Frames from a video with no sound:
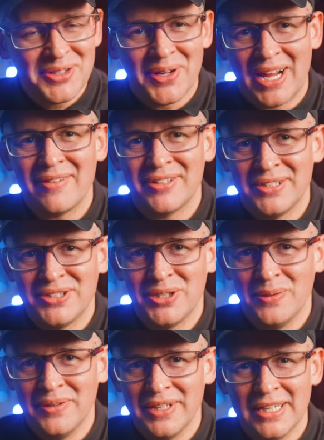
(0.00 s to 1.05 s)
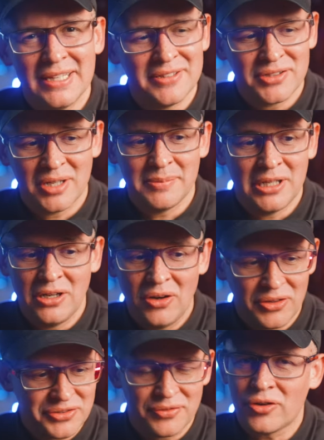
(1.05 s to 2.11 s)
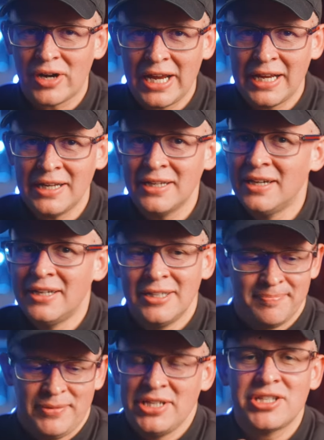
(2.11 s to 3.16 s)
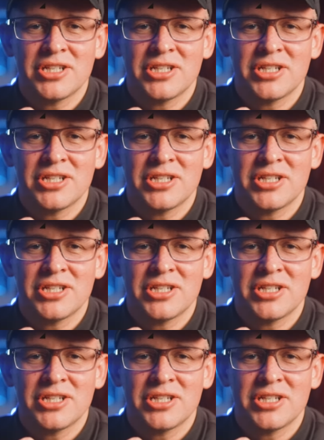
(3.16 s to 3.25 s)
gonna have an issue with it. There's gonna be lots of grain, is